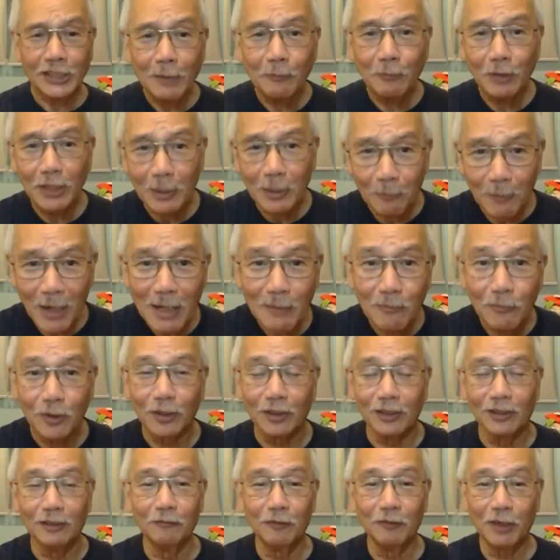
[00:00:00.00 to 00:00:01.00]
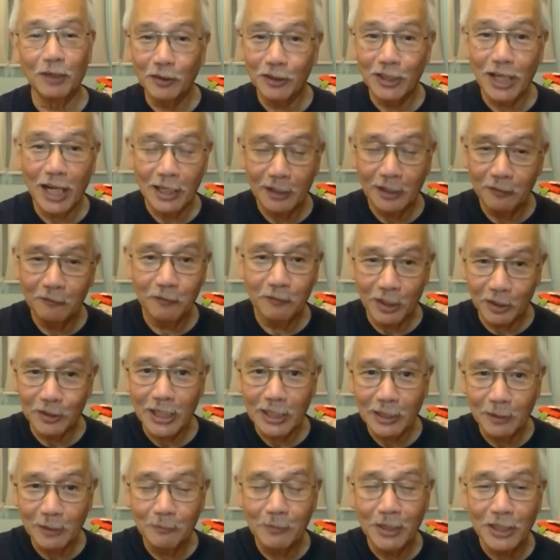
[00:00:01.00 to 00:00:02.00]
For example, the Bible. We, all, I,
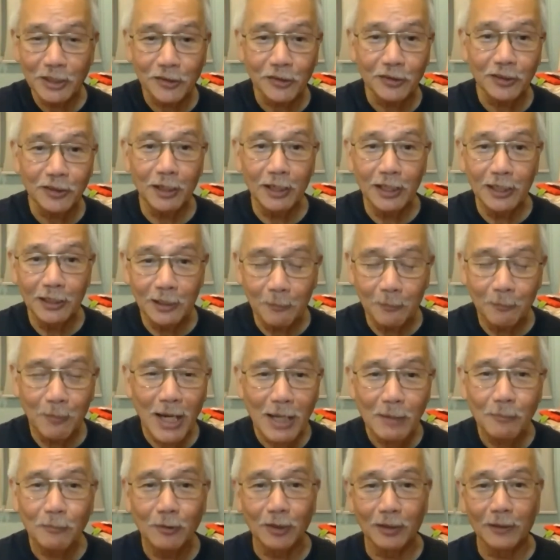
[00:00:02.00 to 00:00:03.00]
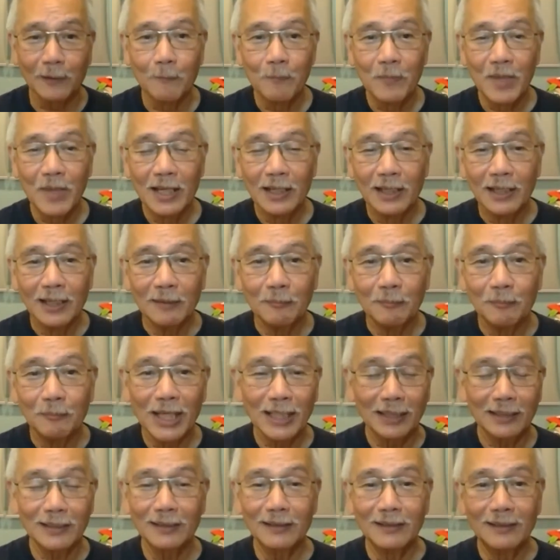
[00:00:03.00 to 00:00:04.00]
we already mentioned the, the Bible.
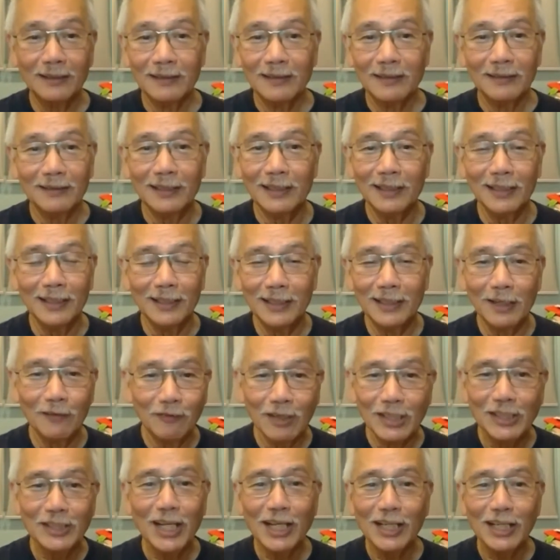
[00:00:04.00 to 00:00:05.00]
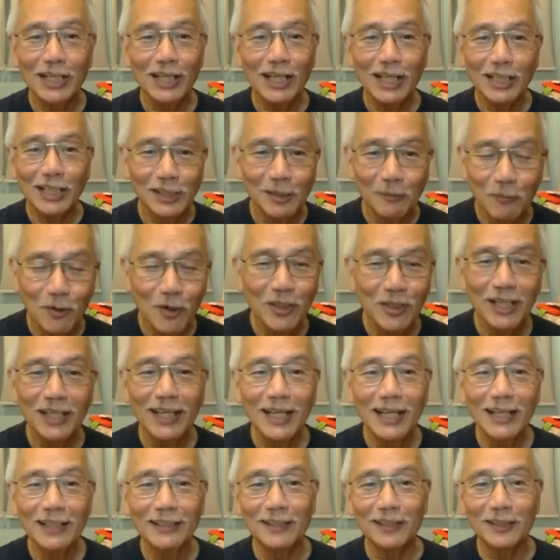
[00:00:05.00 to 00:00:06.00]
But the, the evangelicals, the
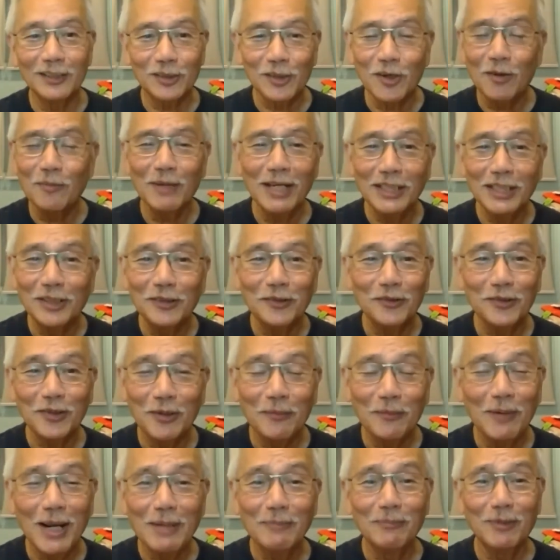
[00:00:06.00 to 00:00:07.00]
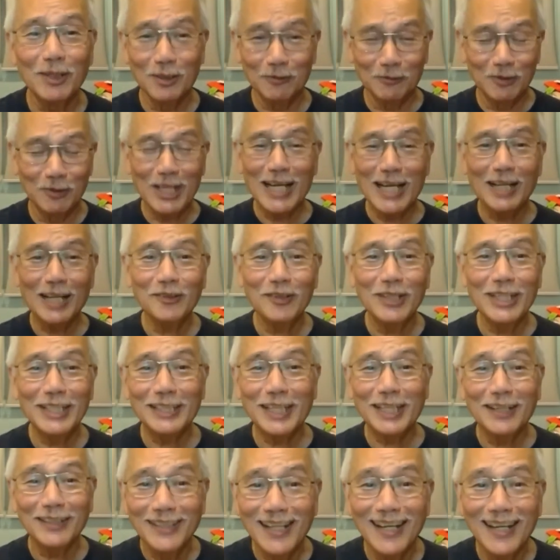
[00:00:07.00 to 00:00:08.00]
born again, there's so much into the Bible. We
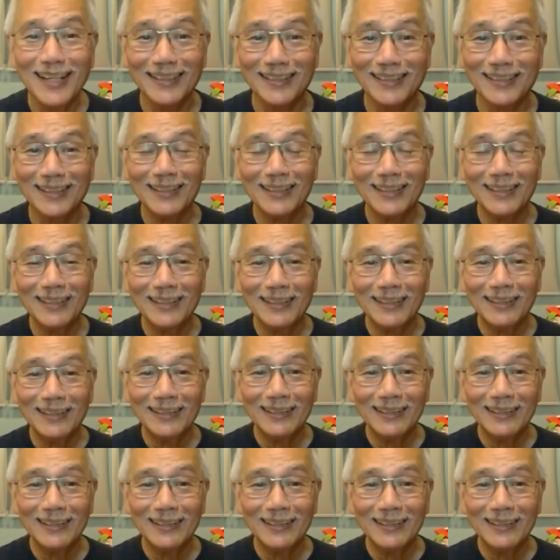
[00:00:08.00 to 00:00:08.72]
Catholics are not.